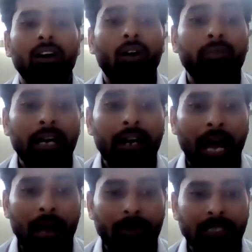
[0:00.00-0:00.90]
of the
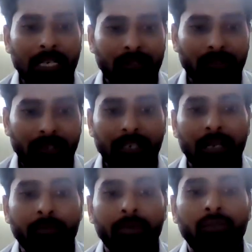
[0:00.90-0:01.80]
hypersensitivity
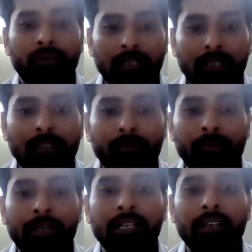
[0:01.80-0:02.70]
number 1
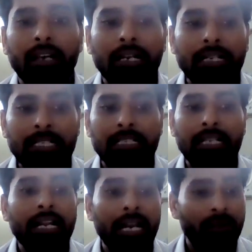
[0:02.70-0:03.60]
mediated conditions
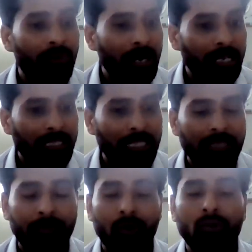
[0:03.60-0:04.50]
are
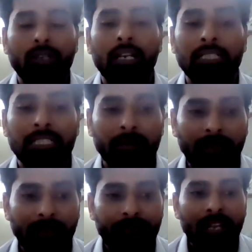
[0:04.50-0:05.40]
anaphylaxis, bronchial
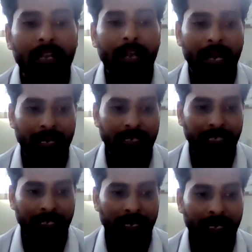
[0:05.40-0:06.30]
asthma,
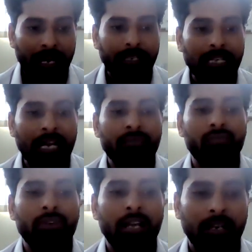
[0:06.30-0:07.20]
allergic rhinitis, and
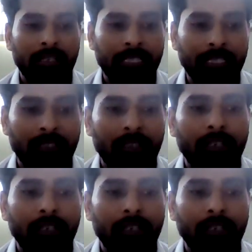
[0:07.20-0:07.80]
food allergy.